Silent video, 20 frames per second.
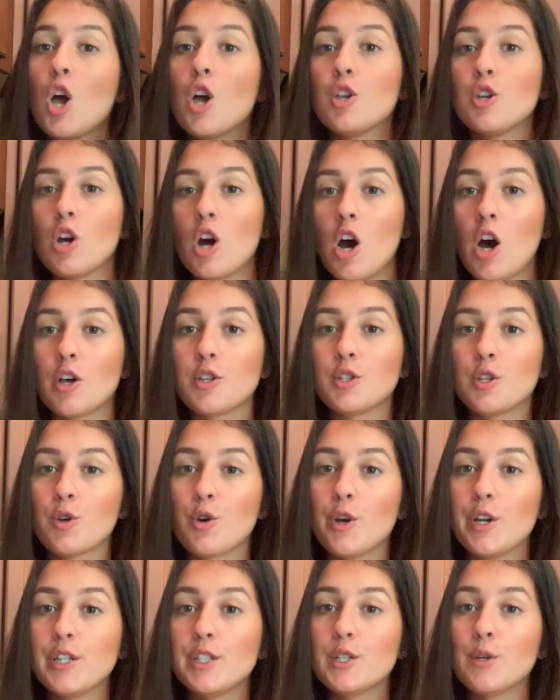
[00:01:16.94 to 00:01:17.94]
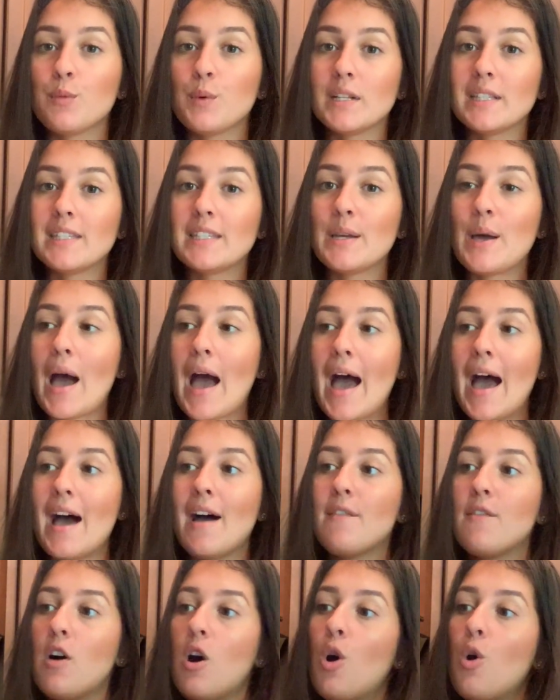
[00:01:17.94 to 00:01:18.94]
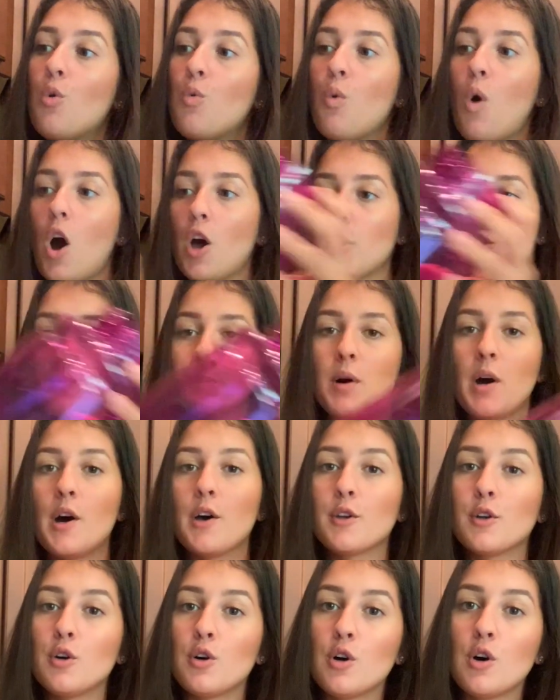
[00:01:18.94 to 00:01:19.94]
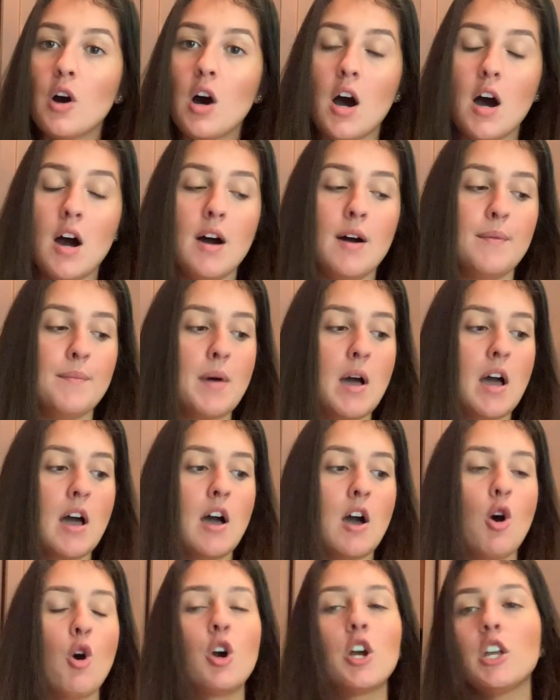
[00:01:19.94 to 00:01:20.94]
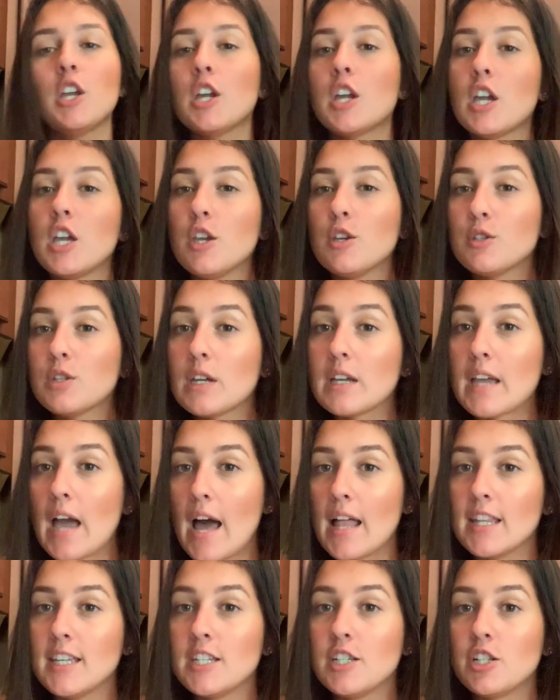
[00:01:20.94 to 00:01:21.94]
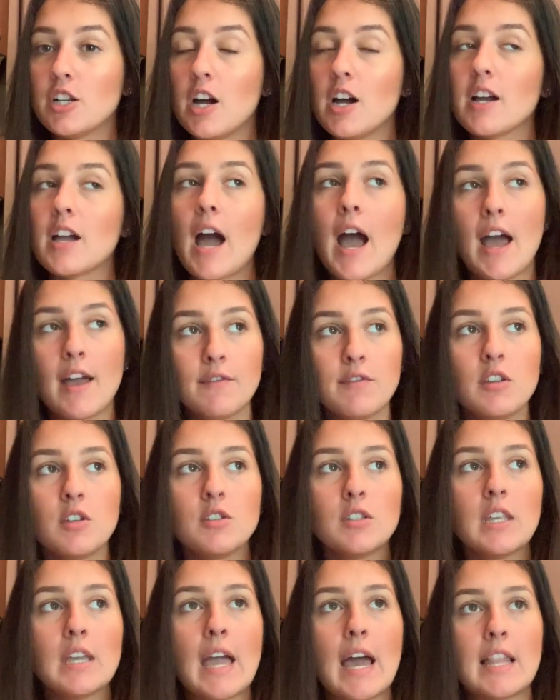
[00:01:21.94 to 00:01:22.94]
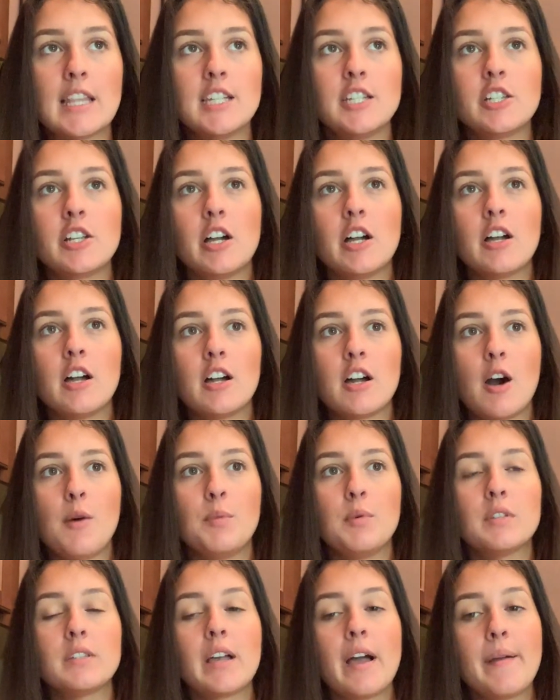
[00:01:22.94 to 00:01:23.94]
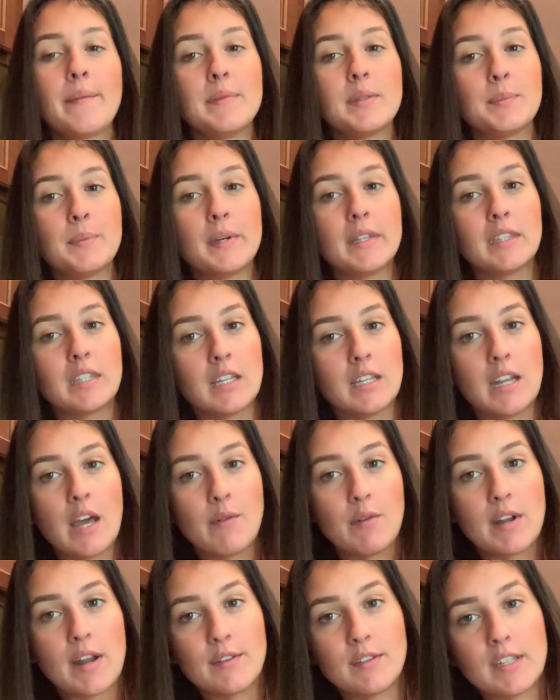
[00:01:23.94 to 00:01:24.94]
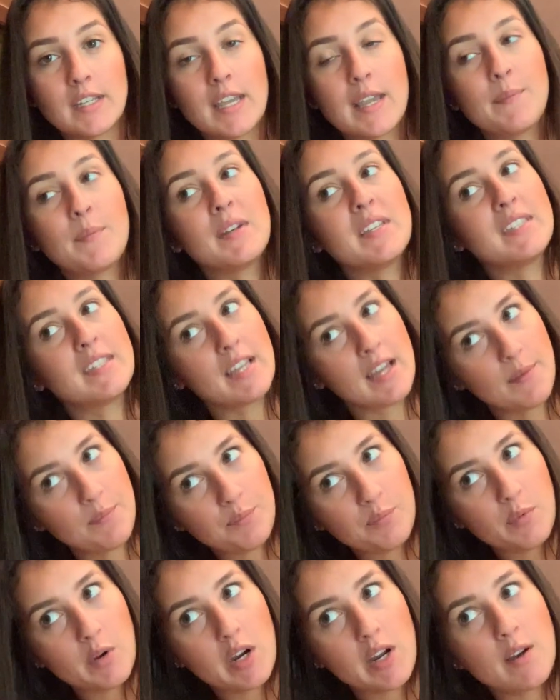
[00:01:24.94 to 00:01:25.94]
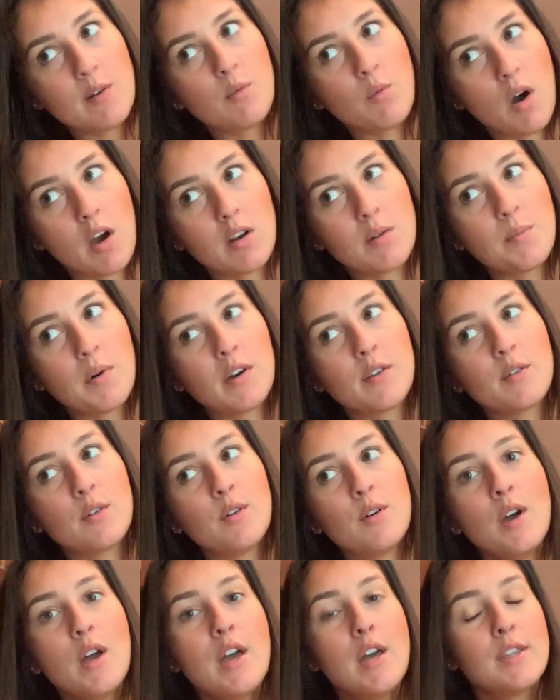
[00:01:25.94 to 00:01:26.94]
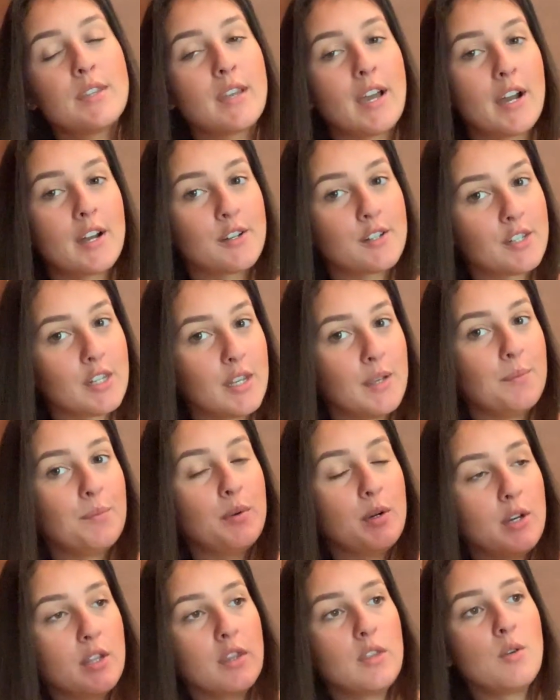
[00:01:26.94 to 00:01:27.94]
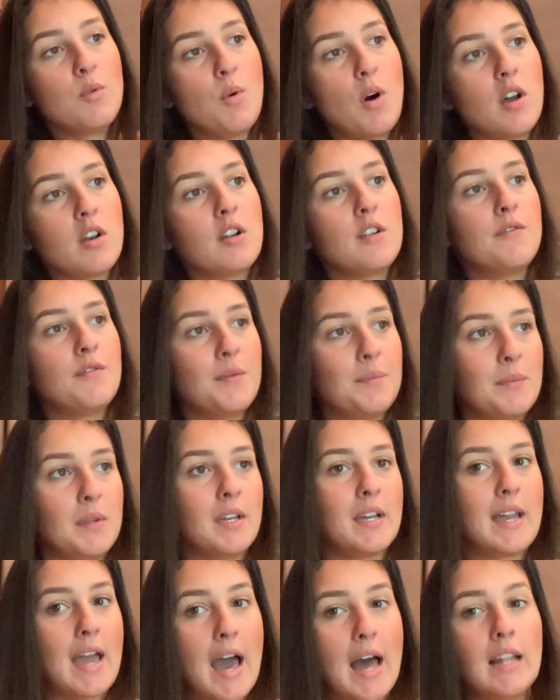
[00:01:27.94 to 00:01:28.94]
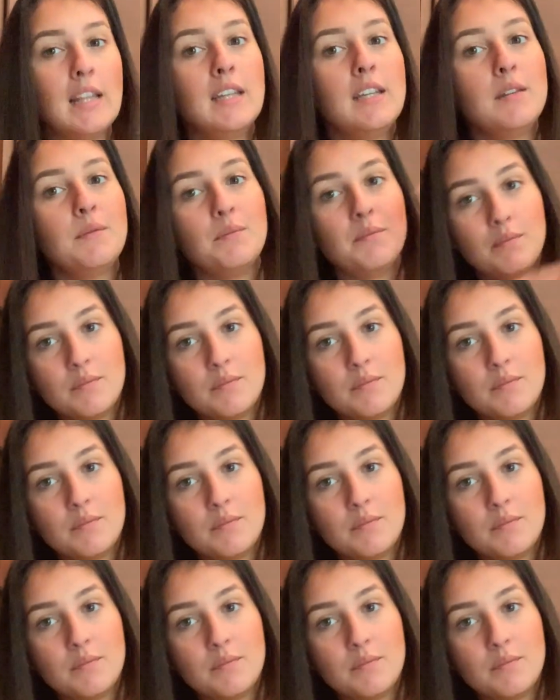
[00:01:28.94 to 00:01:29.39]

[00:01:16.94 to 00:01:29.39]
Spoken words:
you're also going to want to have a water bottle, or you can use a gallon jug. I've used a gallon jug a couple times, but then I would have to keep a separate water bottle to actually put the water from the gallon